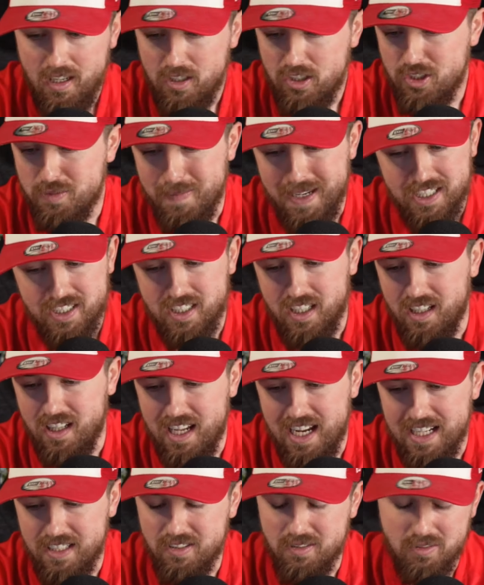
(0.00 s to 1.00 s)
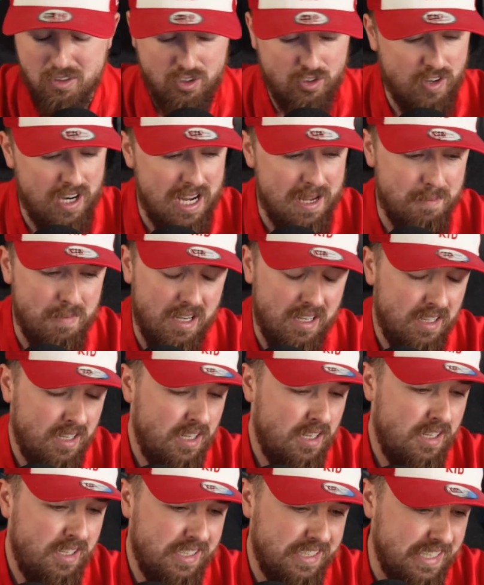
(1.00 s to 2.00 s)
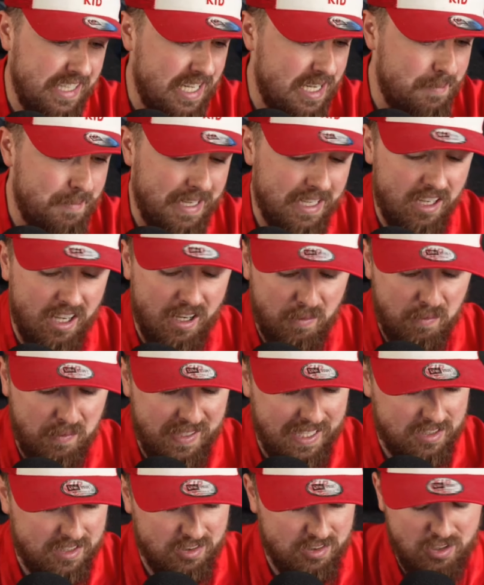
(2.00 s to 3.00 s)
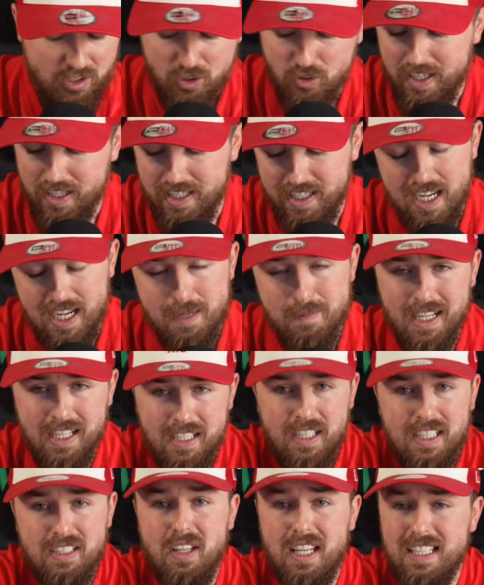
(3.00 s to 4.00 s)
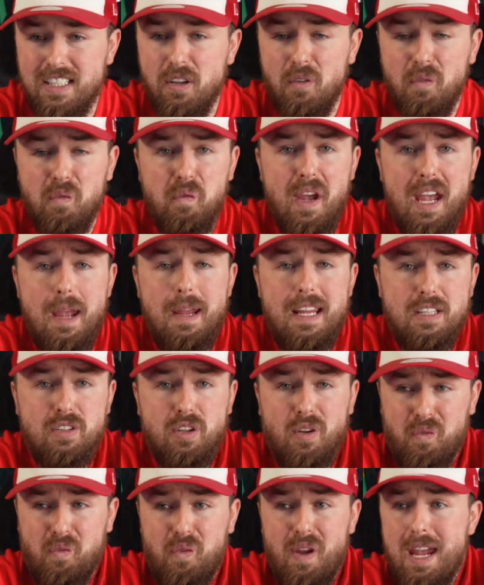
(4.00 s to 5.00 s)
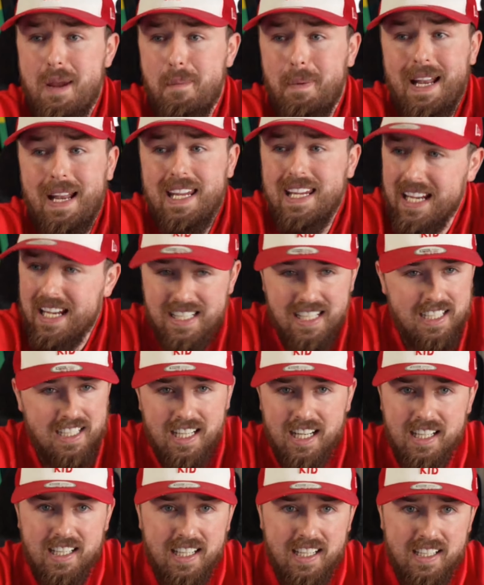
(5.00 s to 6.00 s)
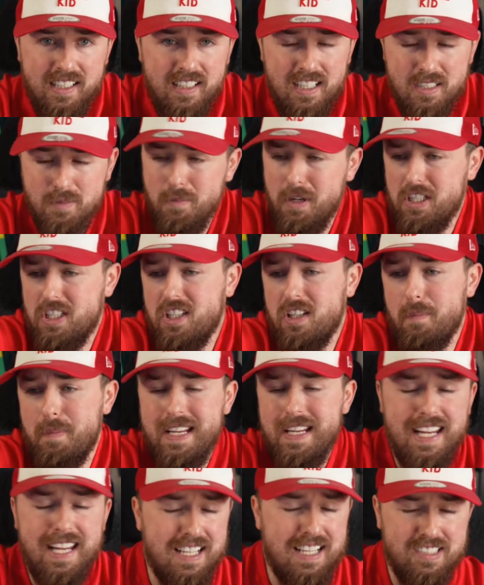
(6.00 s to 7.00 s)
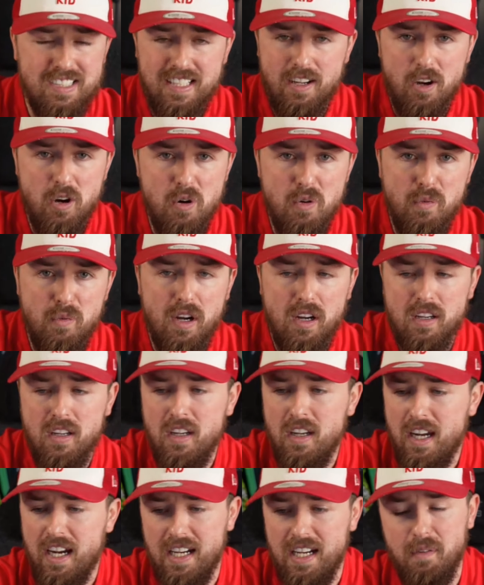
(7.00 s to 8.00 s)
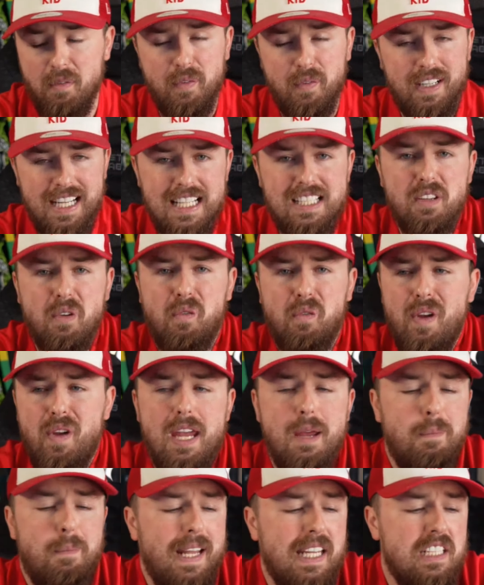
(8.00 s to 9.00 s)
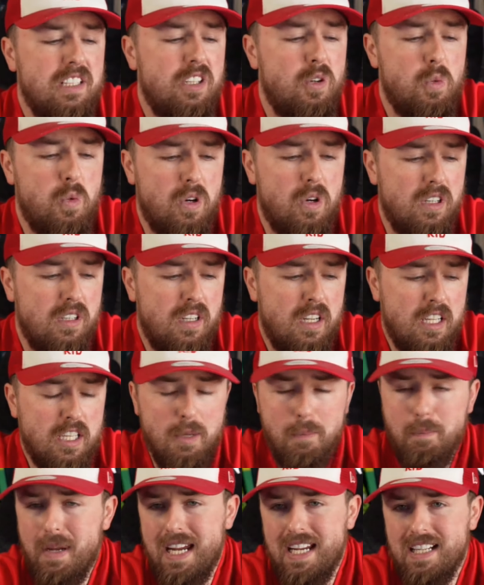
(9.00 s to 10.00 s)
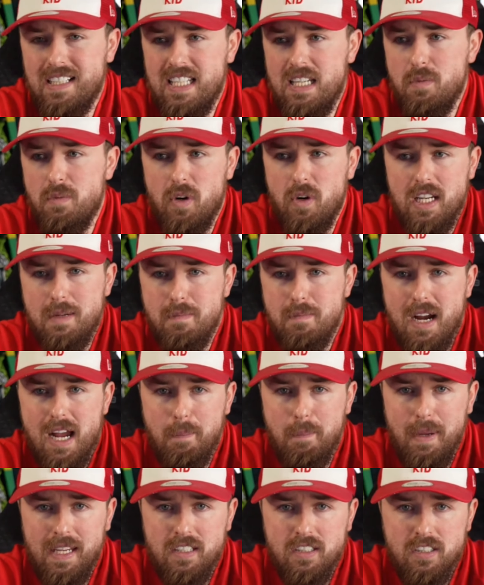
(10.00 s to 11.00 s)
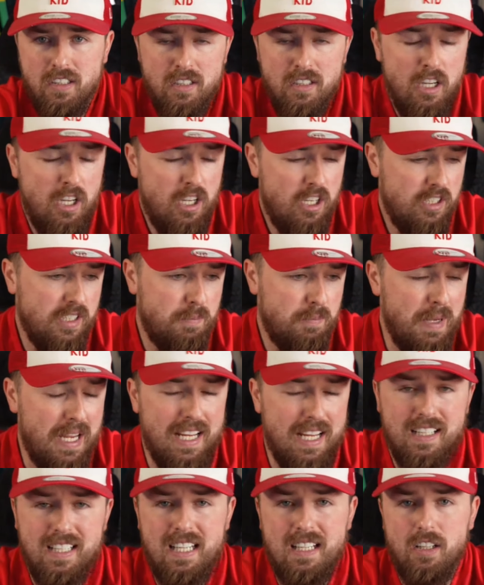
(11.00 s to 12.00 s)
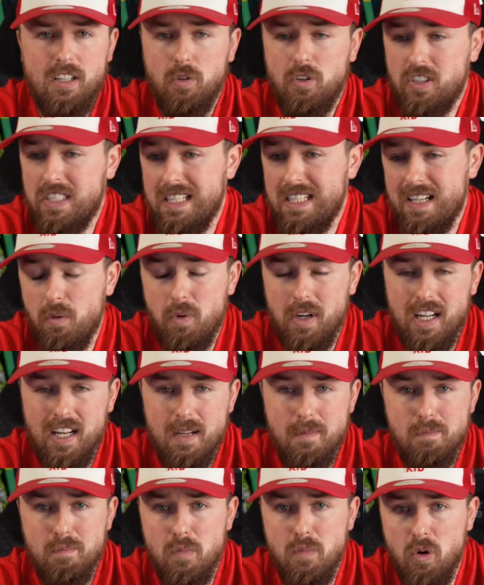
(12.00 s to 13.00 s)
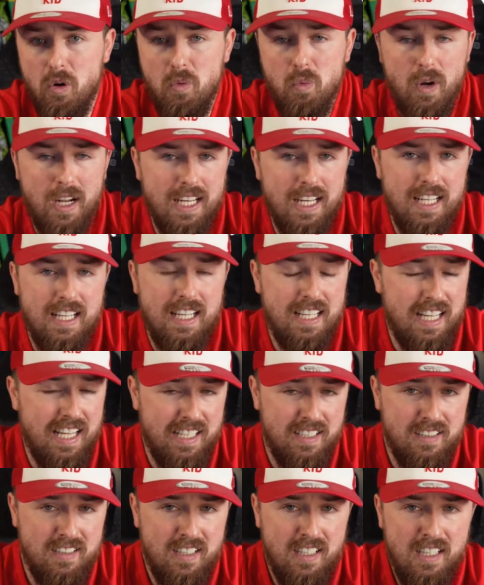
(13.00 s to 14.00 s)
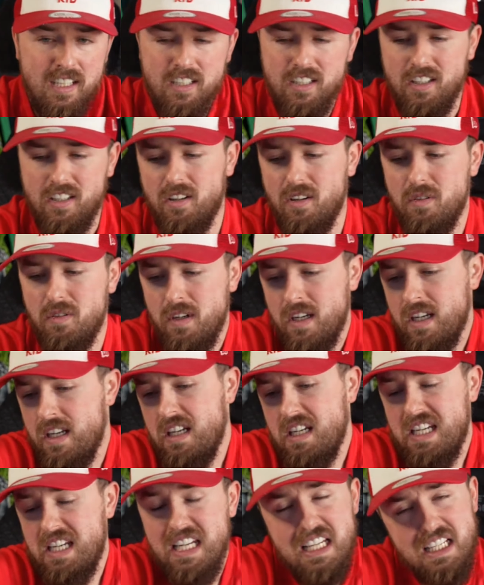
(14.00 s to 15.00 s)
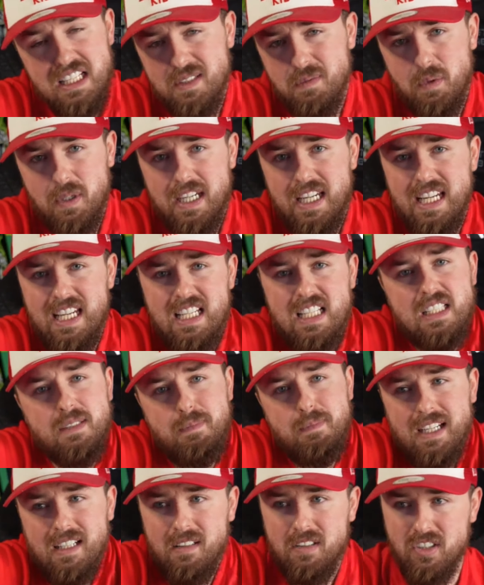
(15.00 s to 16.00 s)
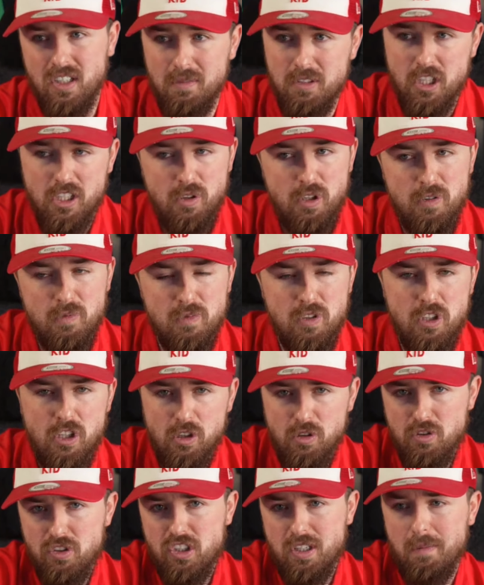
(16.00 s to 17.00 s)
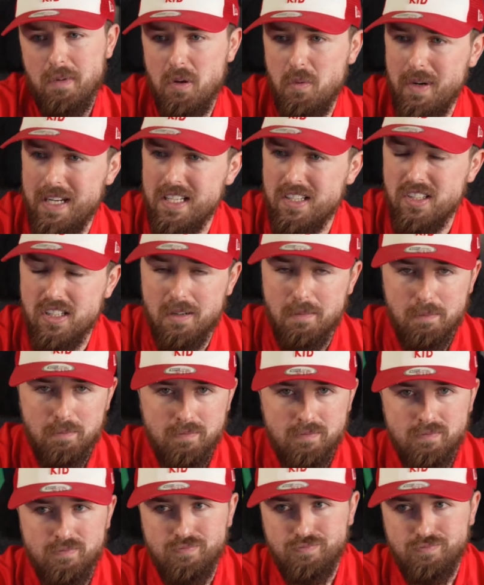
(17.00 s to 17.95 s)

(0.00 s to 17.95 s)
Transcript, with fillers: Smash the like, subscribe. Yeah, man, I think that's just a great game, and it's it's a fair it's a fair play at the end of the day. As much as I've been gassing it over and everything, it's a fair play. You know what? The better team won, in my opinion. The better the team that wanted it more won in the end. You know, it is what it is, man. So, you, you lose some, you win some.